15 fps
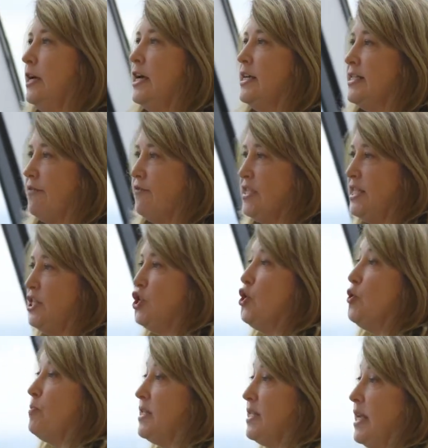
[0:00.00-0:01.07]

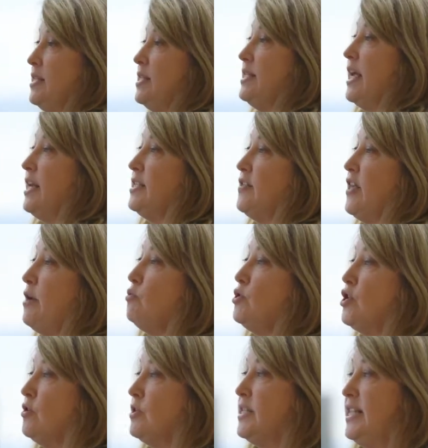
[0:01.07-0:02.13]
72% said they
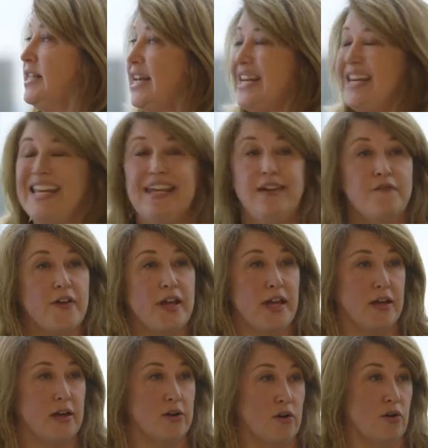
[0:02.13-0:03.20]
would consider
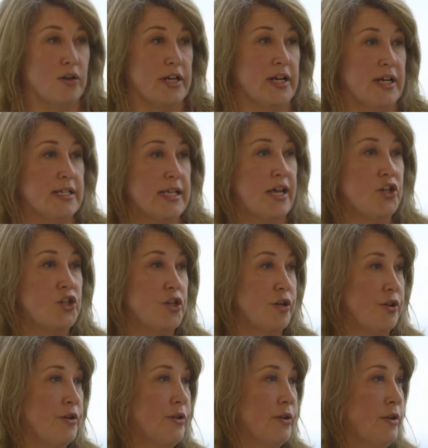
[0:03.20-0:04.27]
leaving an
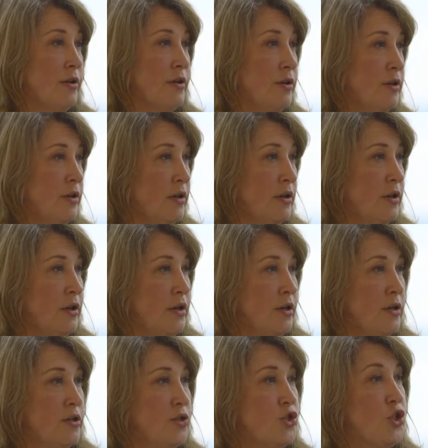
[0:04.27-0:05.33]
organisation
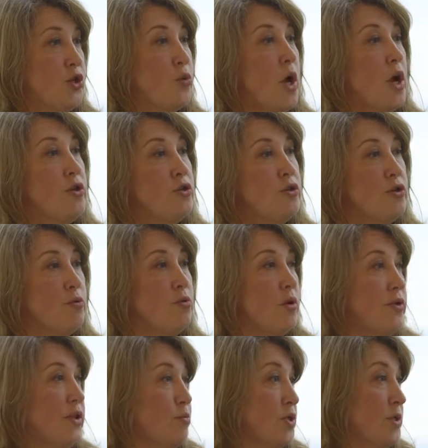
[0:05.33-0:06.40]
to another
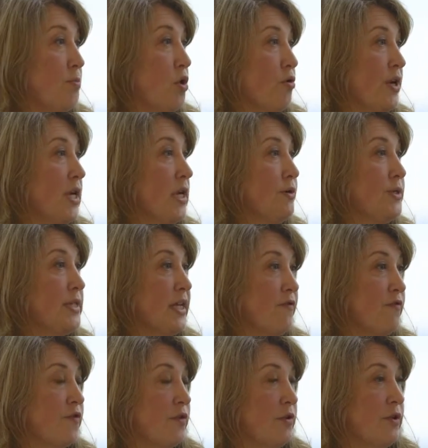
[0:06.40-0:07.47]
one that was more
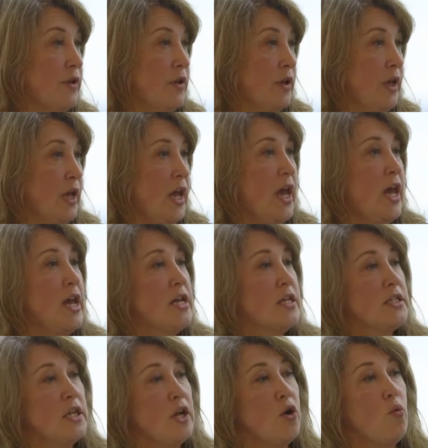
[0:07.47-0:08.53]
inclusive.
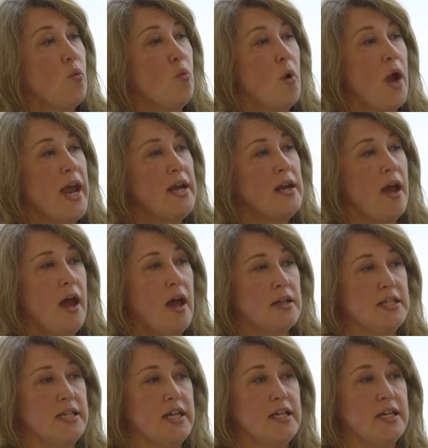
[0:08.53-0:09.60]
So when our
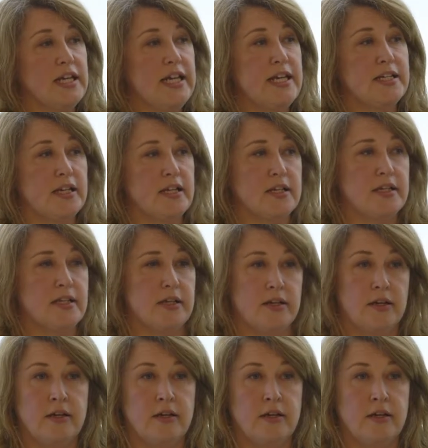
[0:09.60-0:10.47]
senior leaders,